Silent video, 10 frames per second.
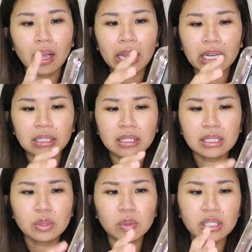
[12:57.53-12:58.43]
And
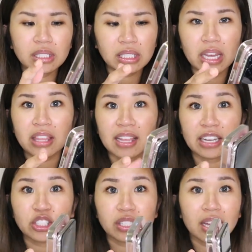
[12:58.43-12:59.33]
this one's saying that
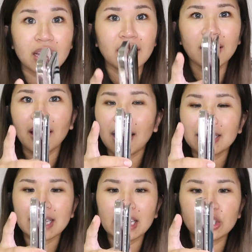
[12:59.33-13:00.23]
I just
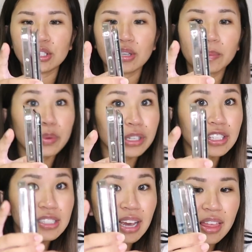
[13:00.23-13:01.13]
attach it. So I put
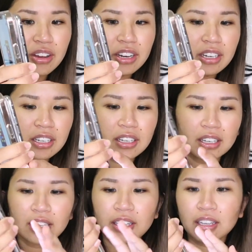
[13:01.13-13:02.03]
it together.
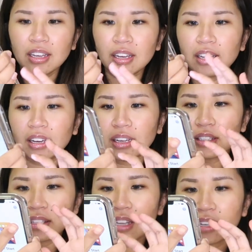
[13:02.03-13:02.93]

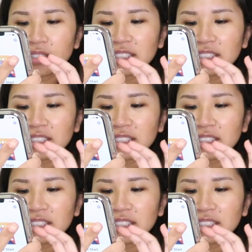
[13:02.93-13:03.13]
Unlock.